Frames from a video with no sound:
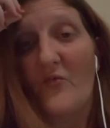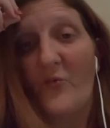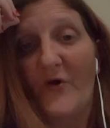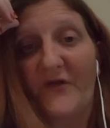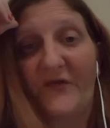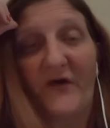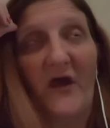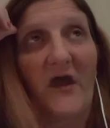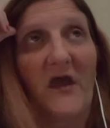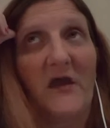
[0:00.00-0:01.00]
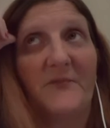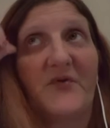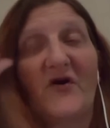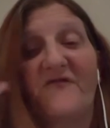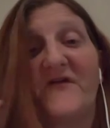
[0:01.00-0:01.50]
with a
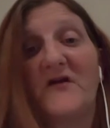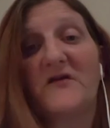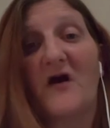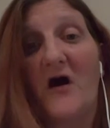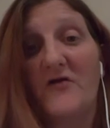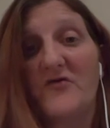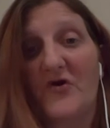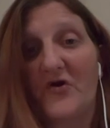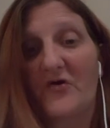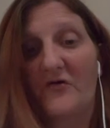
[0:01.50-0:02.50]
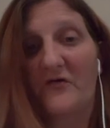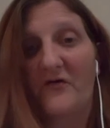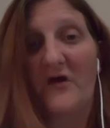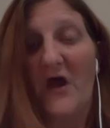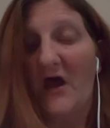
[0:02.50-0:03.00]
perfect under
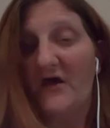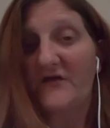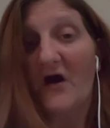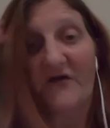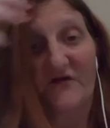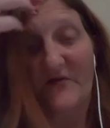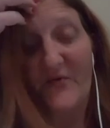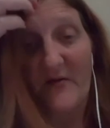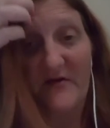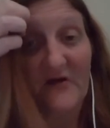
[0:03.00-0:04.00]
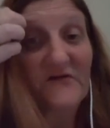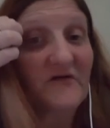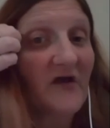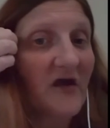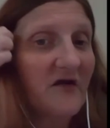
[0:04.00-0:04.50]
a doctor's appointment
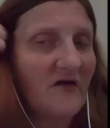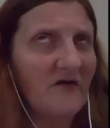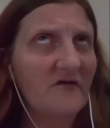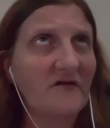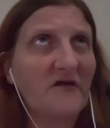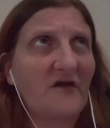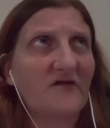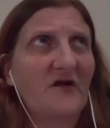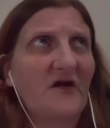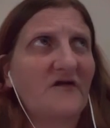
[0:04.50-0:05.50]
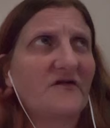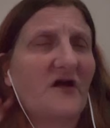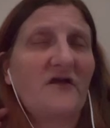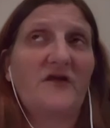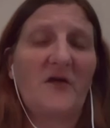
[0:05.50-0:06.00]
yesterday, or yes, not
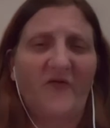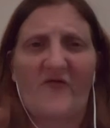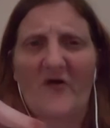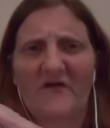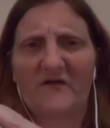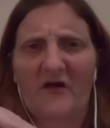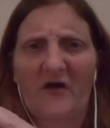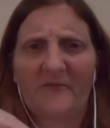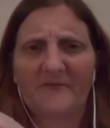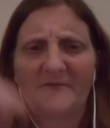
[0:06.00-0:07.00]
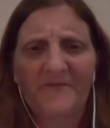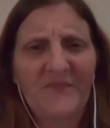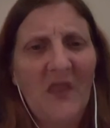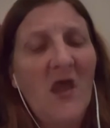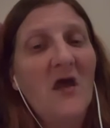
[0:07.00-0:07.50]
yesterday, day before yesterday
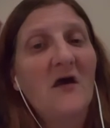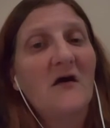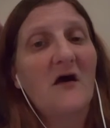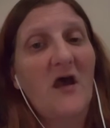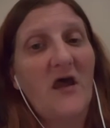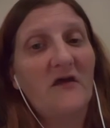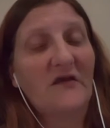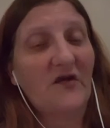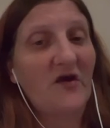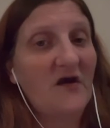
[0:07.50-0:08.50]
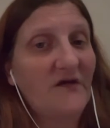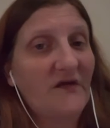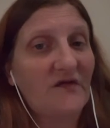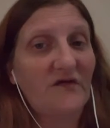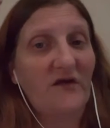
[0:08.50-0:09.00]
and so you guys
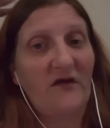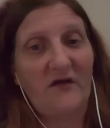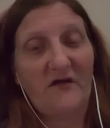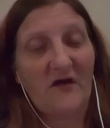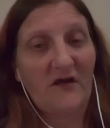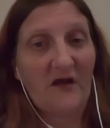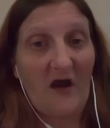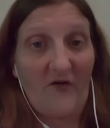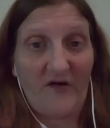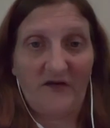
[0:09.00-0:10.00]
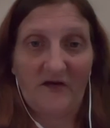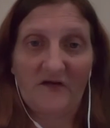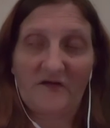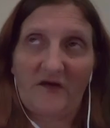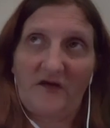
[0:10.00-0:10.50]
can see like how he
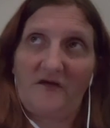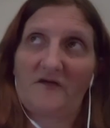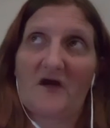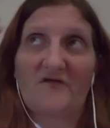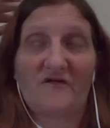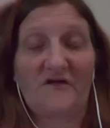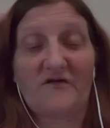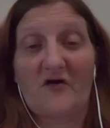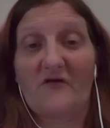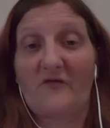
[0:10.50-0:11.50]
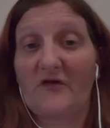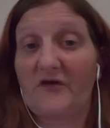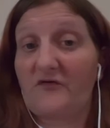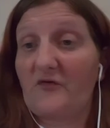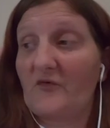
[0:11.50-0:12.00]
does. He's actually starting to
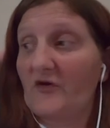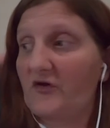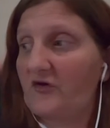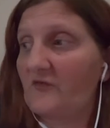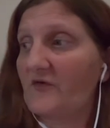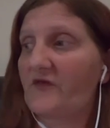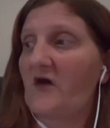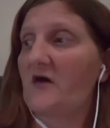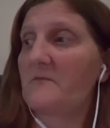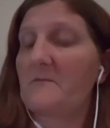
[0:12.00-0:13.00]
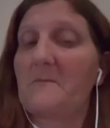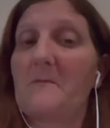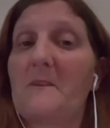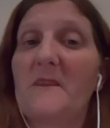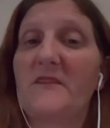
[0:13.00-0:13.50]
really do really good with that,
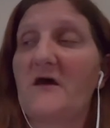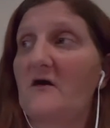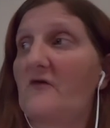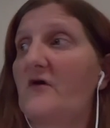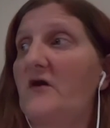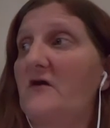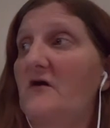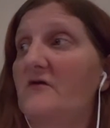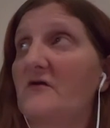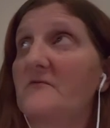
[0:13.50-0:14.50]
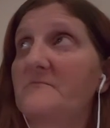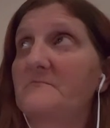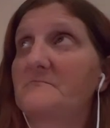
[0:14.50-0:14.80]
that great under.